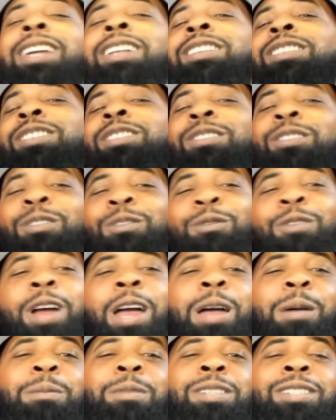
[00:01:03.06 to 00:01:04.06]
into the
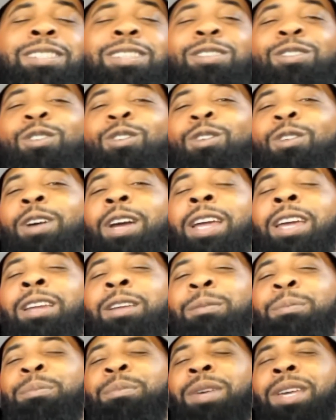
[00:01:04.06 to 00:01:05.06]
rap, the
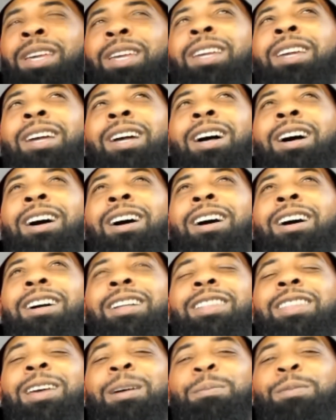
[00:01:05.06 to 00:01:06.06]
sonorated beat,
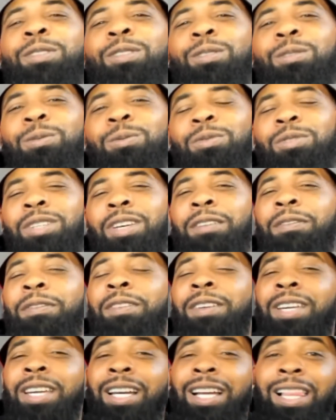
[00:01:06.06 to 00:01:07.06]
uh, Neptune's
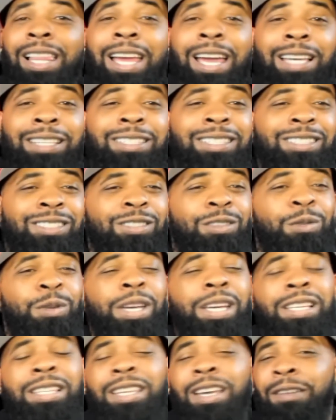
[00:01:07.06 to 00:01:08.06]
definitely a classic, so
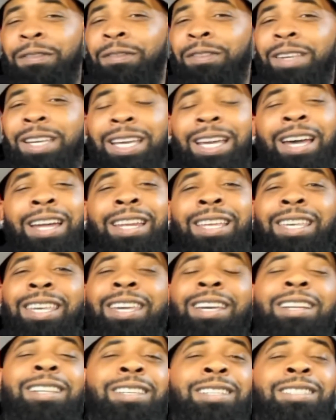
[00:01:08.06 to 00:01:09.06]
they definitely gotta
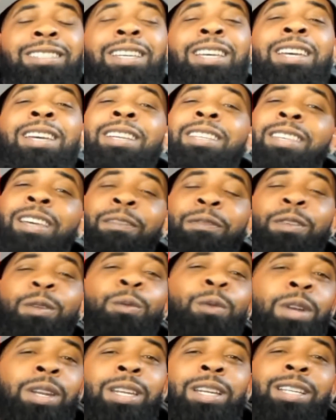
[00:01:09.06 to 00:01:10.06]
kill it.
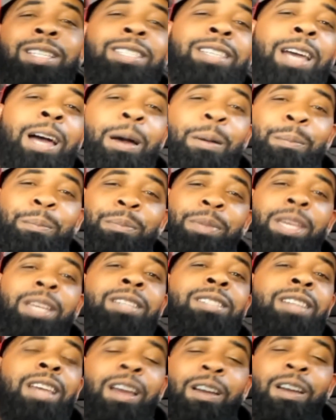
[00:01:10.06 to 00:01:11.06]
Definitely one of the top
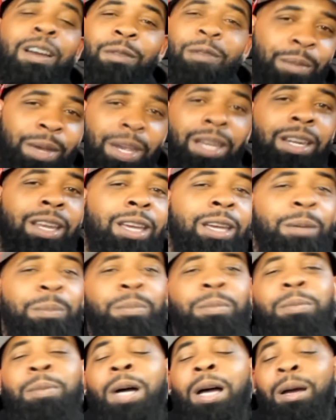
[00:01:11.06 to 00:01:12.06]
beats ever made in
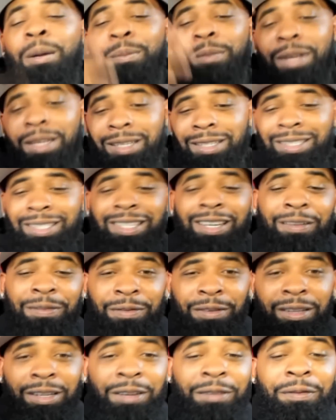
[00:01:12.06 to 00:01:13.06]
hip hop, and it's
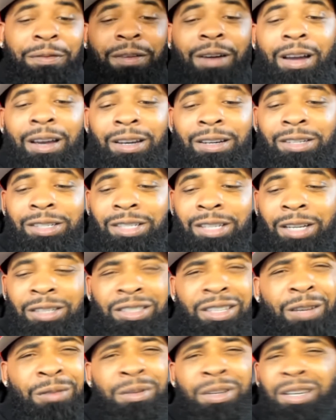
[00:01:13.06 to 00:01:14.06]
definitely fire.
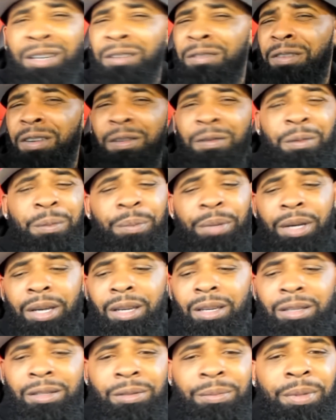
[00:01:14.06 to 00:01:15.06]
Shouts out to them for even
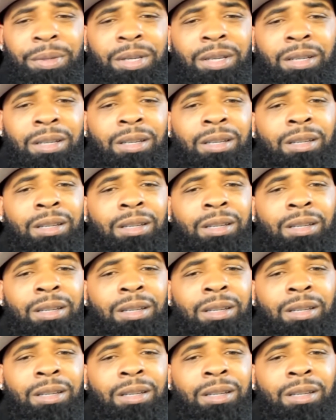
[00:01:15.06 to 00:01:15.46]
picking this beat.